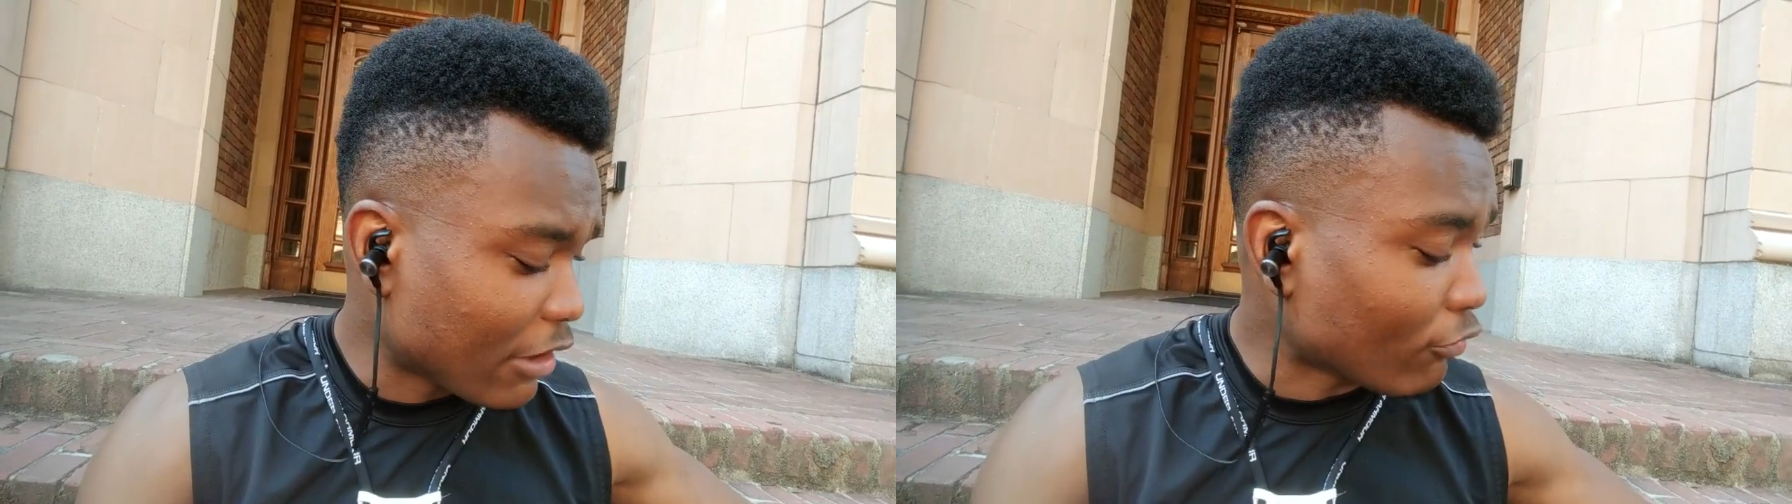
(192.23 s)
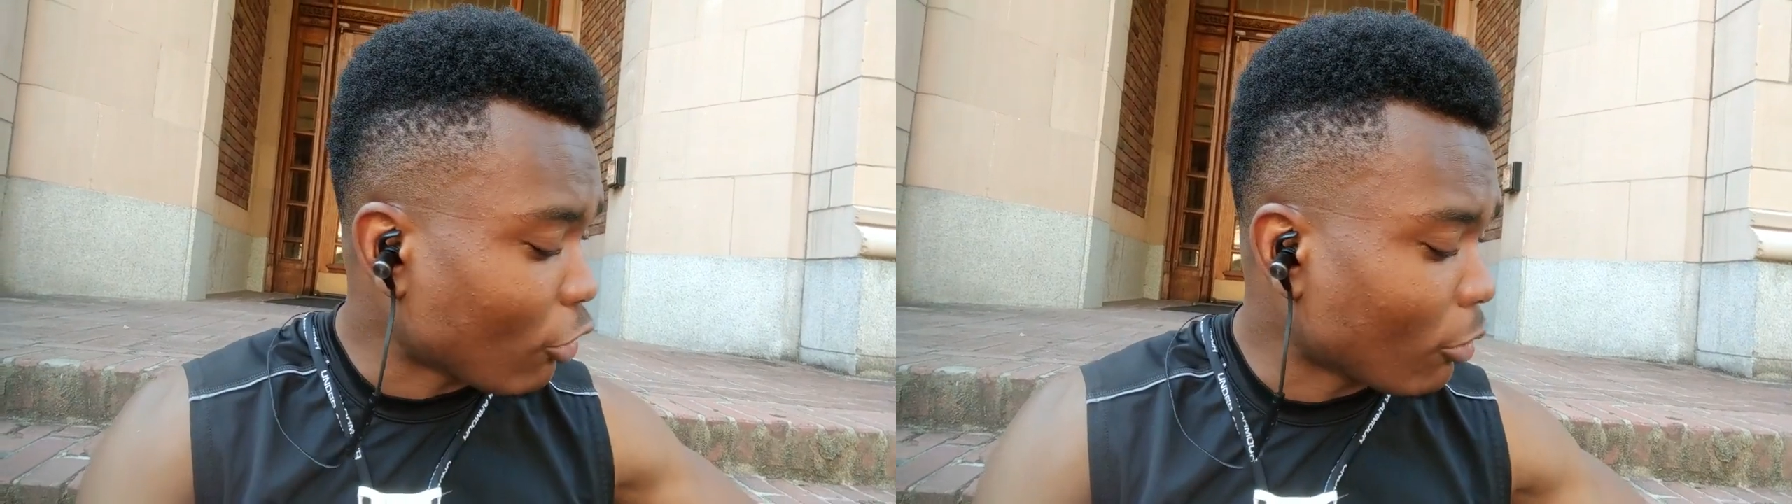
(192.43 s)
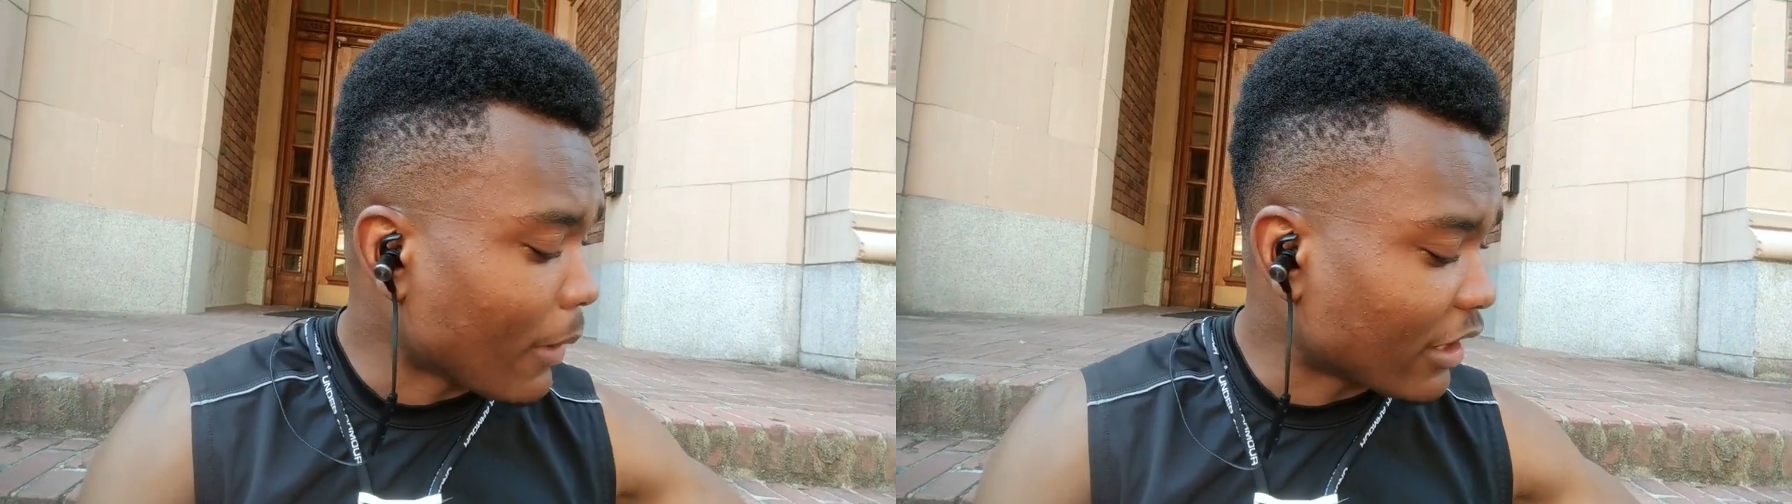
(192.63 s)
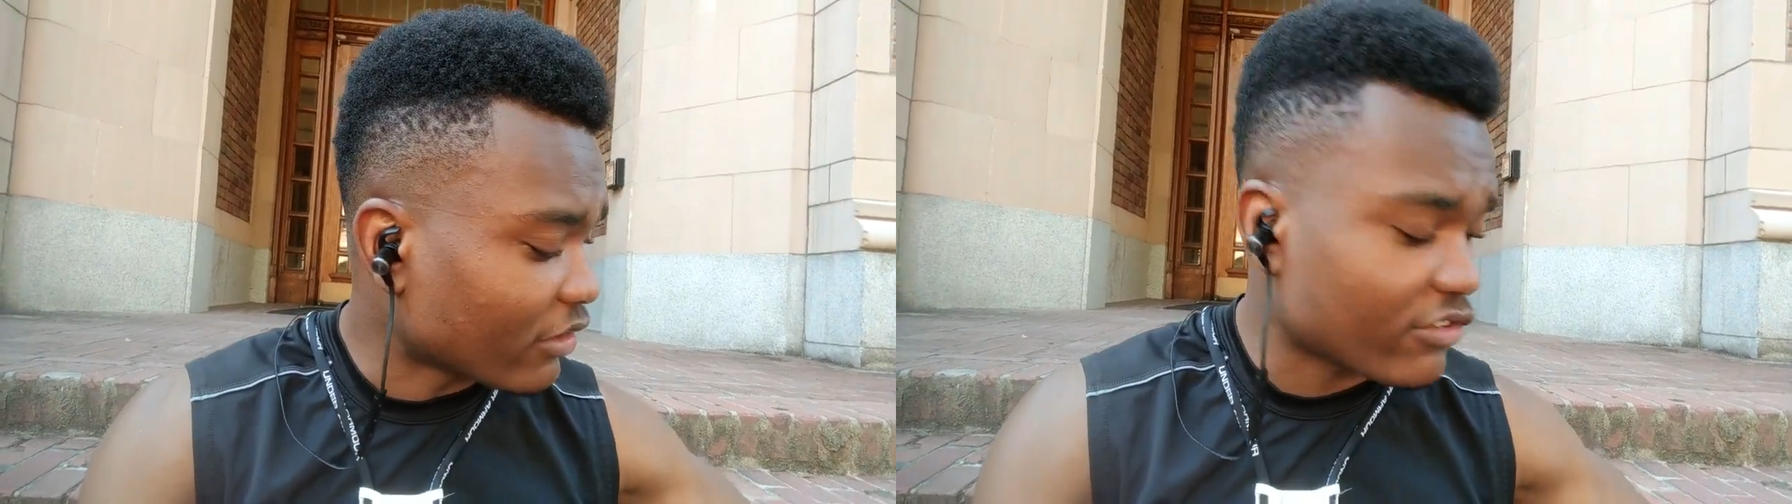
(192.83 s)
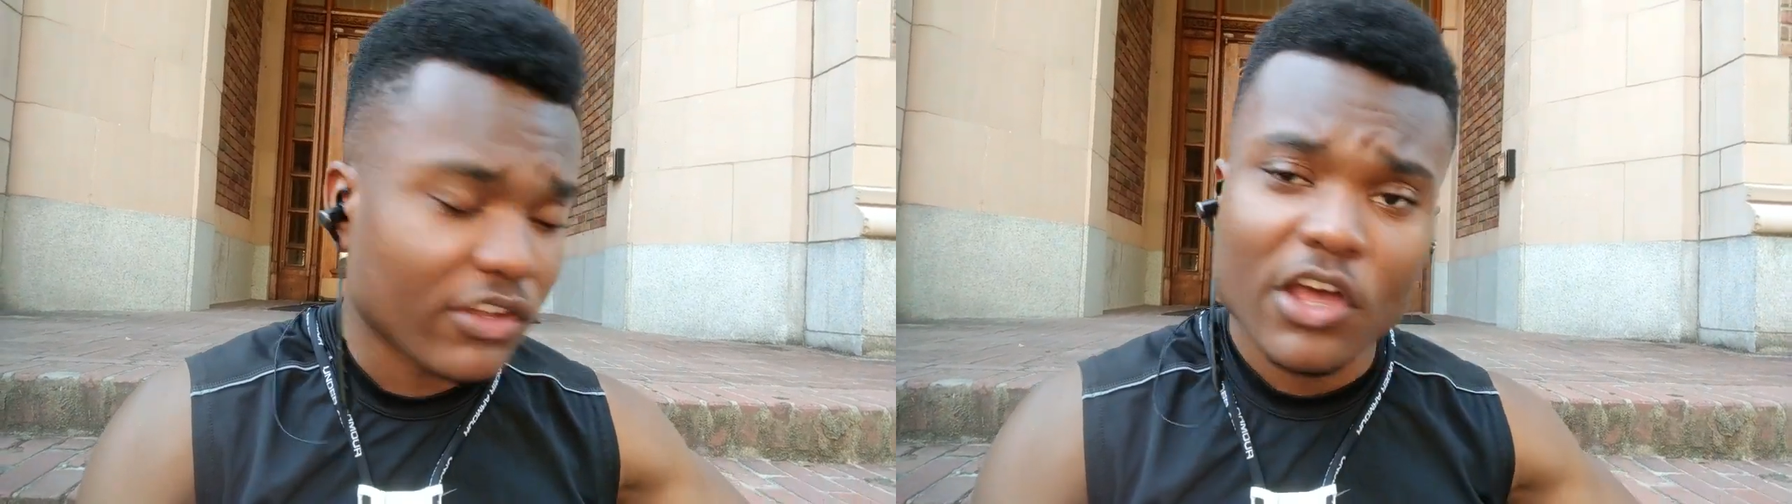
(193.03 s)
Our role
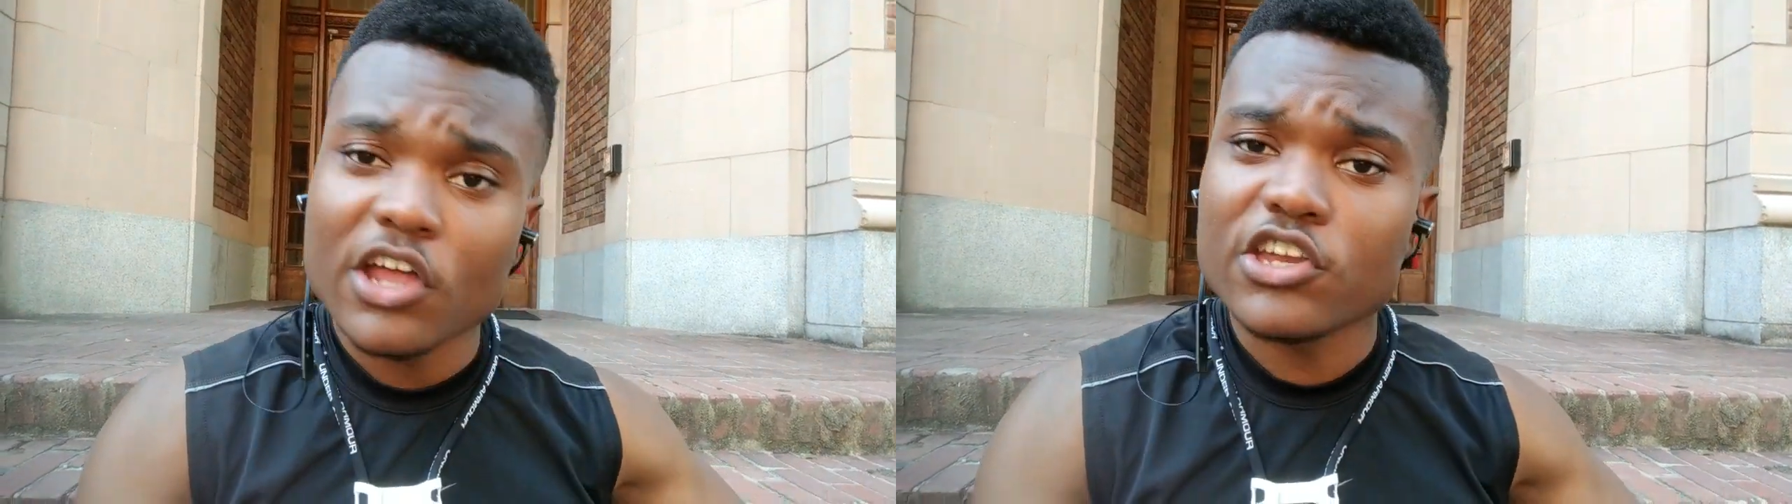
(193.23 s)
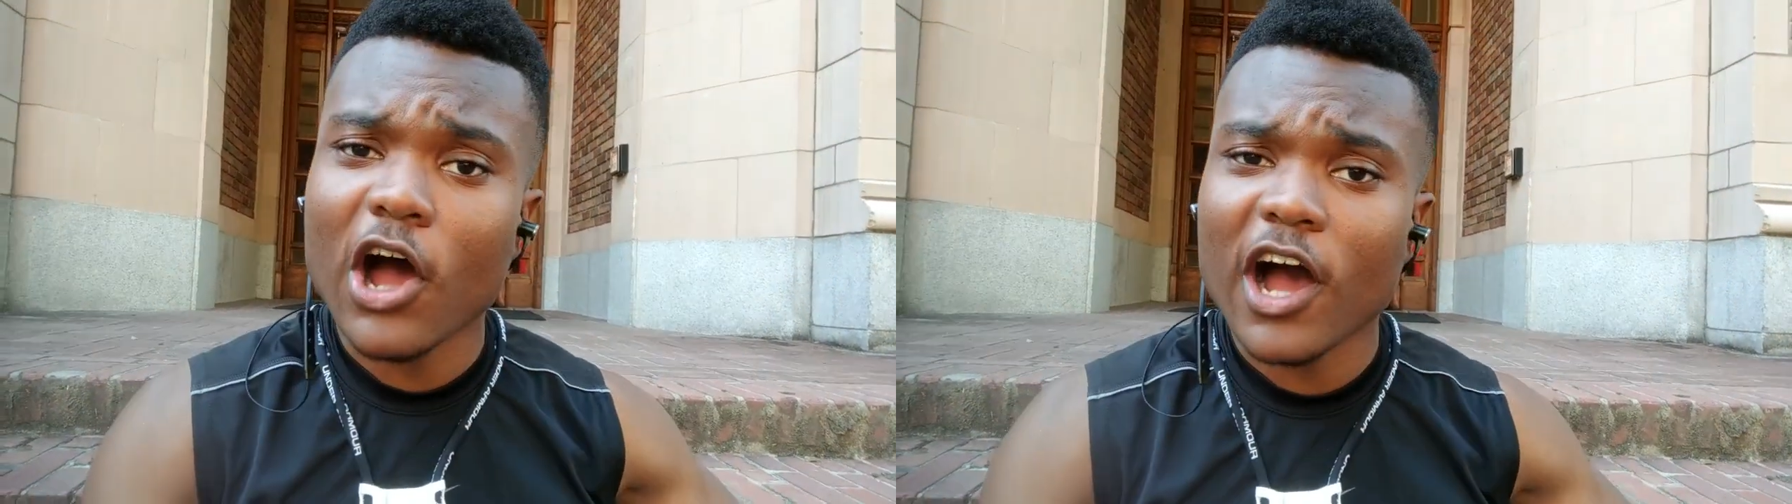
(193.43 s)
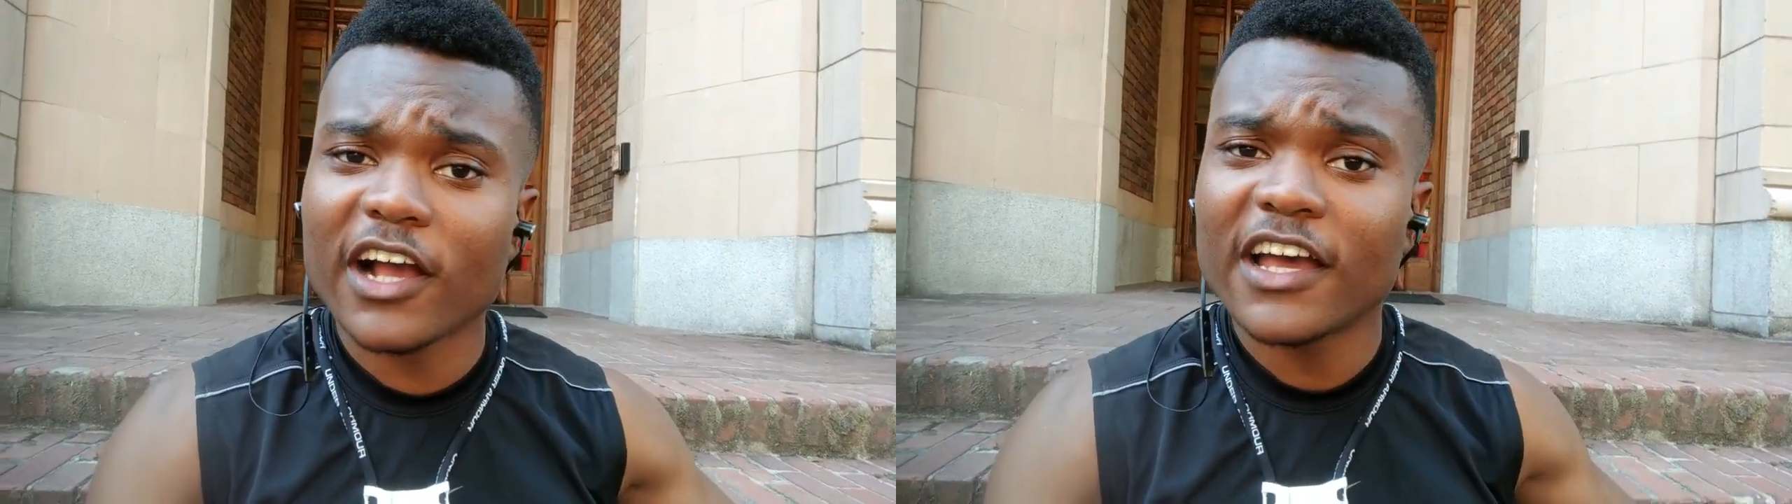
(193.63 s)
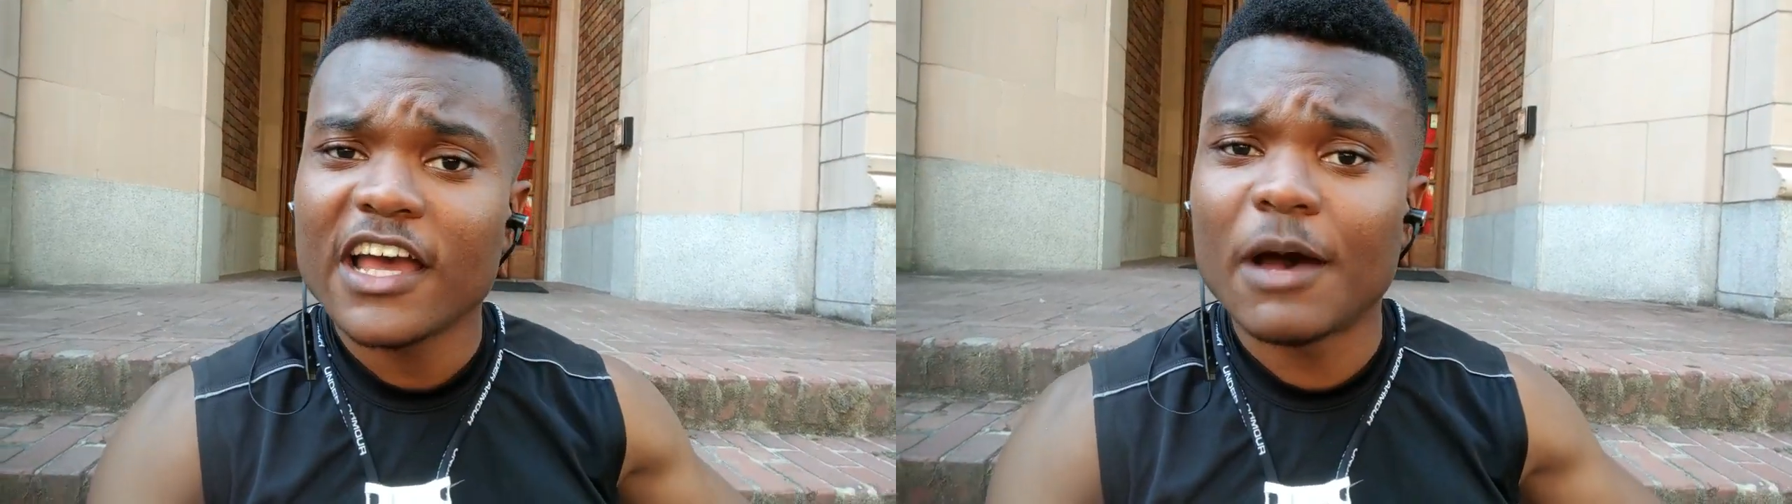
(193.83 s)
models talk